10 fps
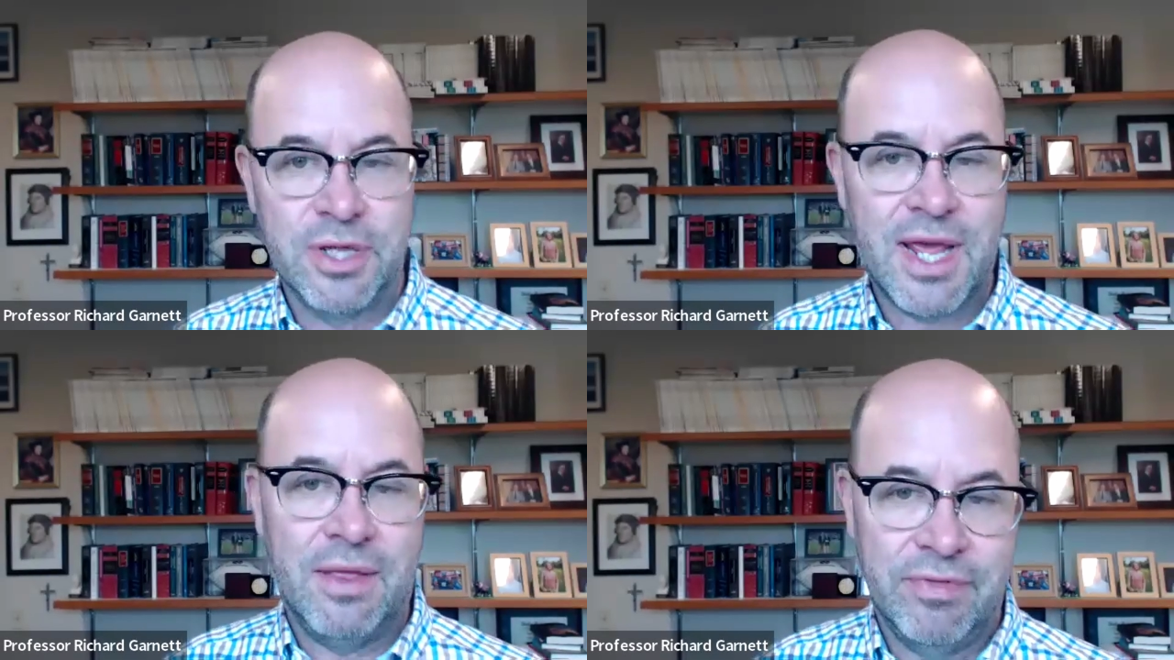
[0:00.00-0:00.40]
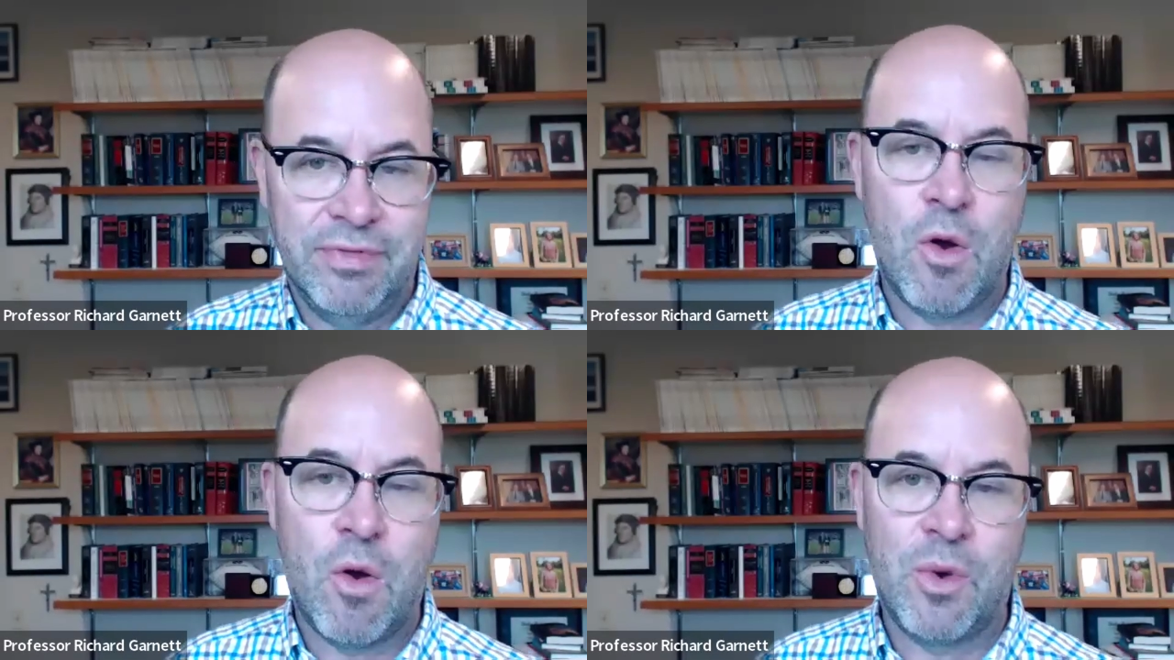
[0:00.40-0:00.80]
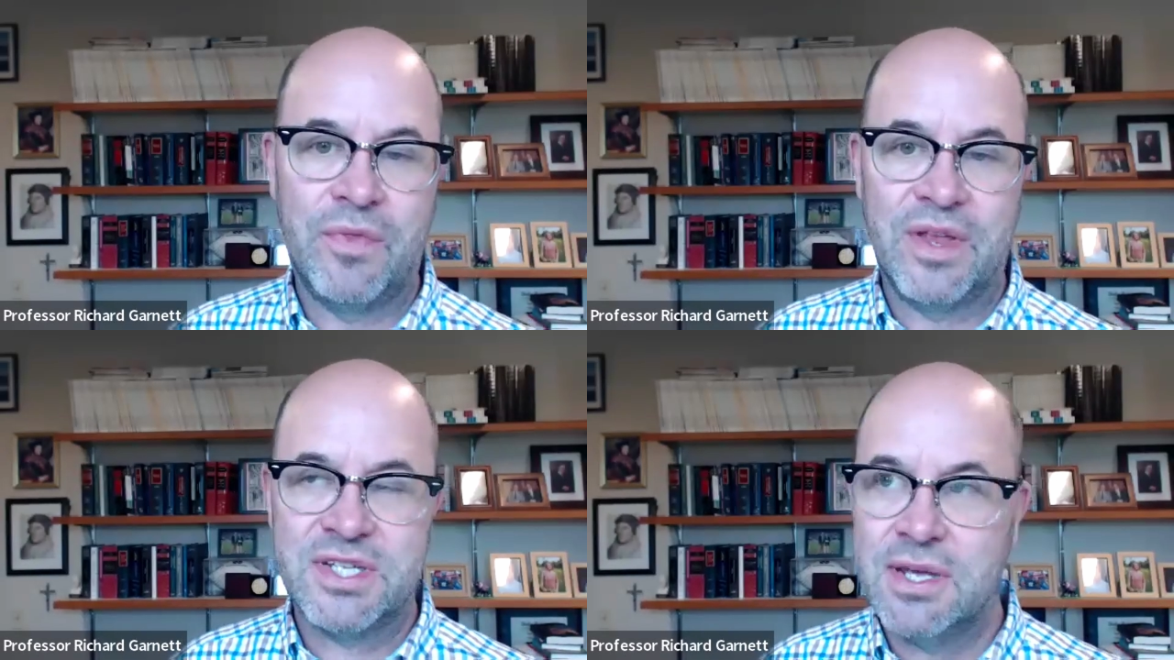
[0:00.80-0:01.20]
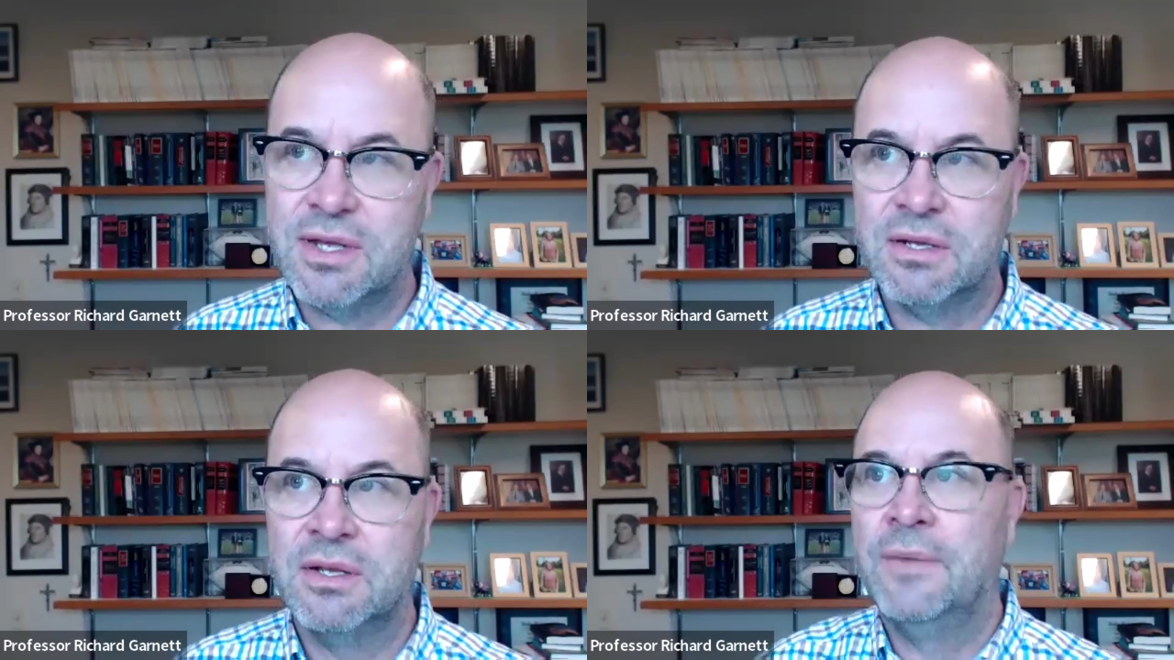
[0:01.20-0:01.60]
Again, they know it when they see
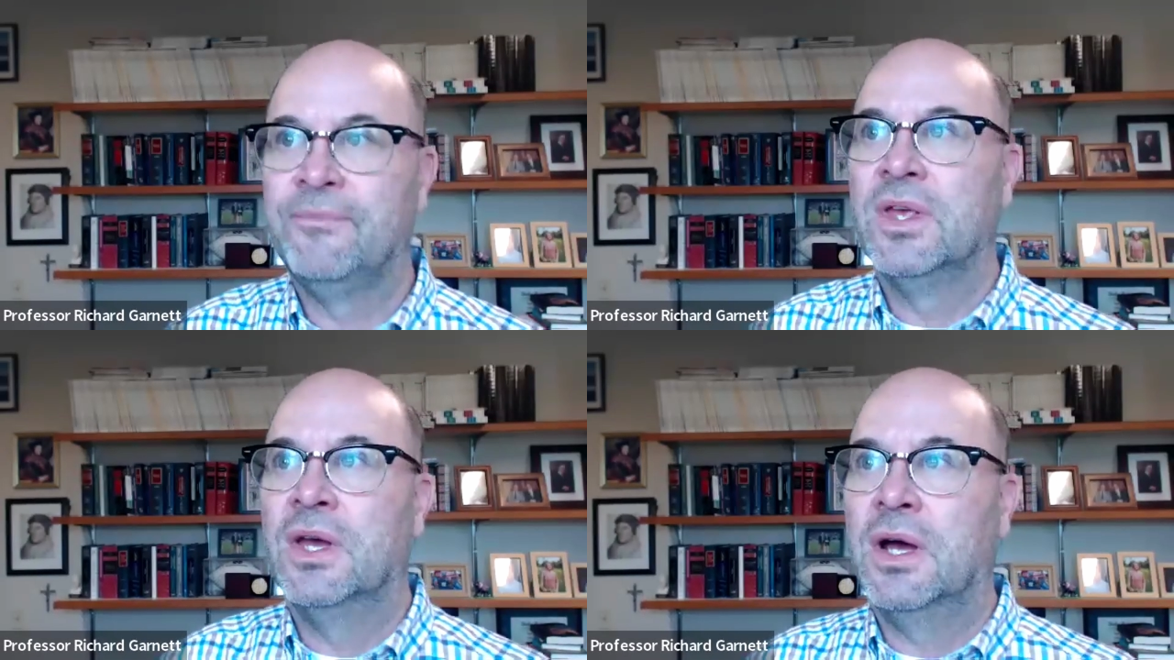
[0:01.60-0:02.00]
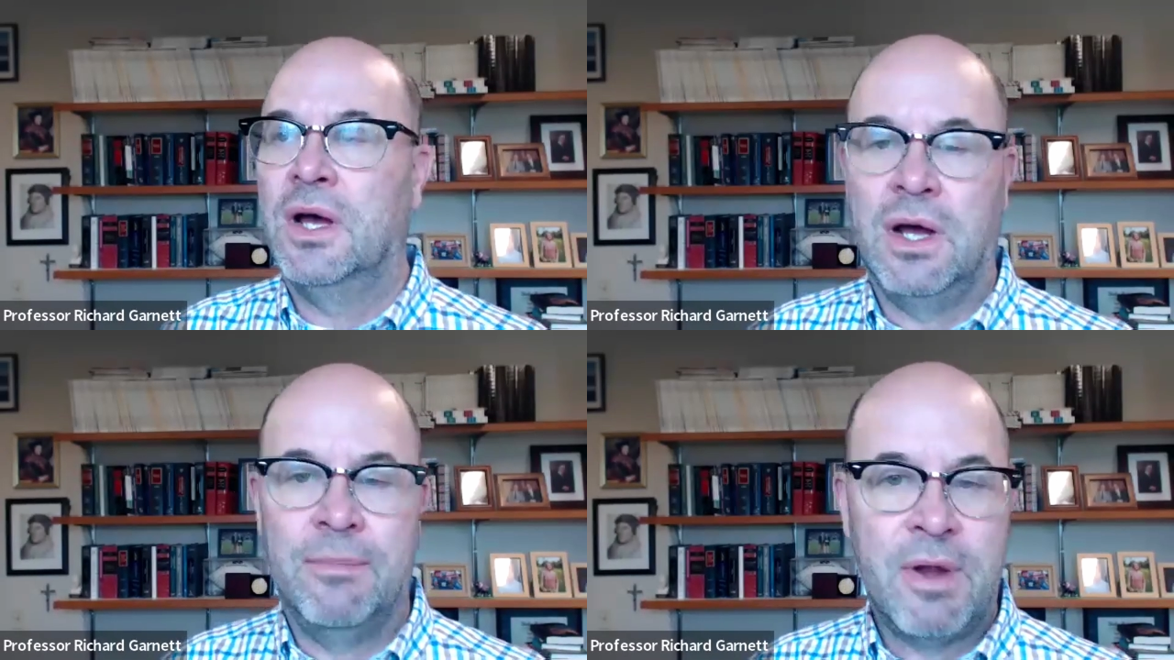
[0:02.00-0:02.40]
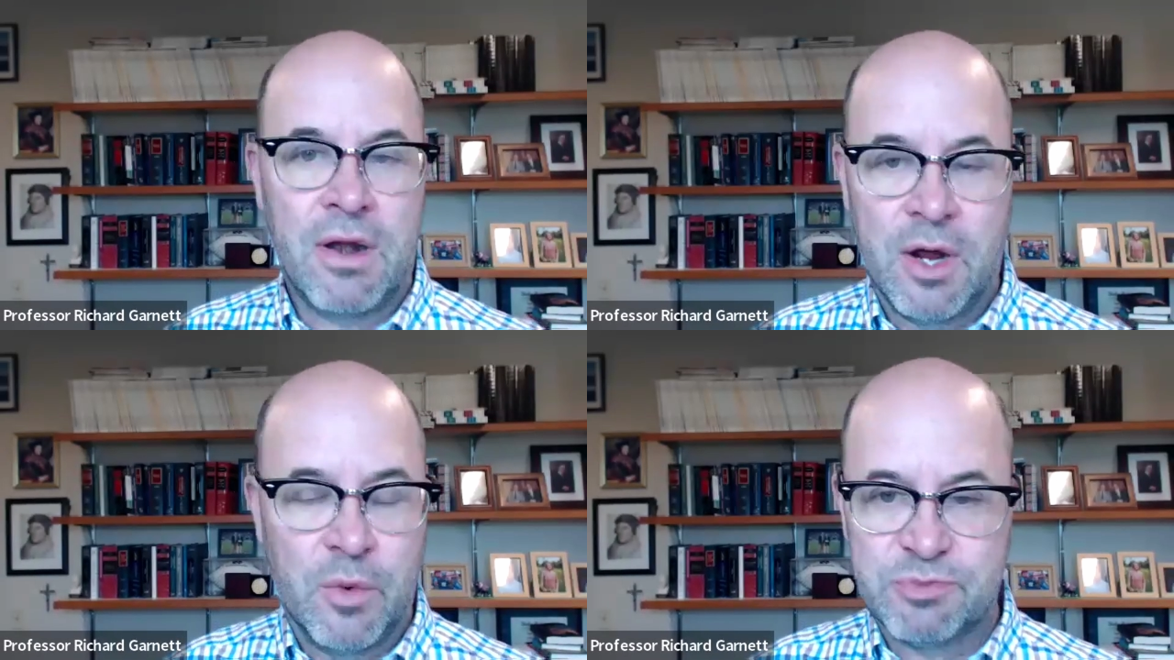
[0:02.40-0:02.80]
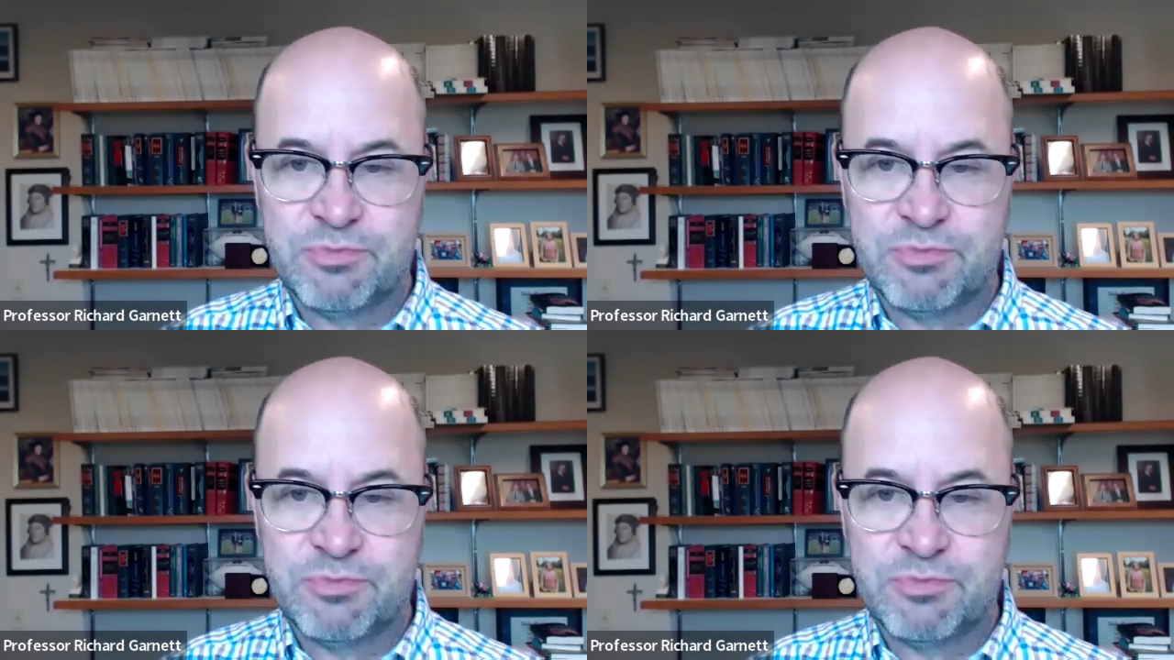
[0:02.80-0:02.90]
it. America was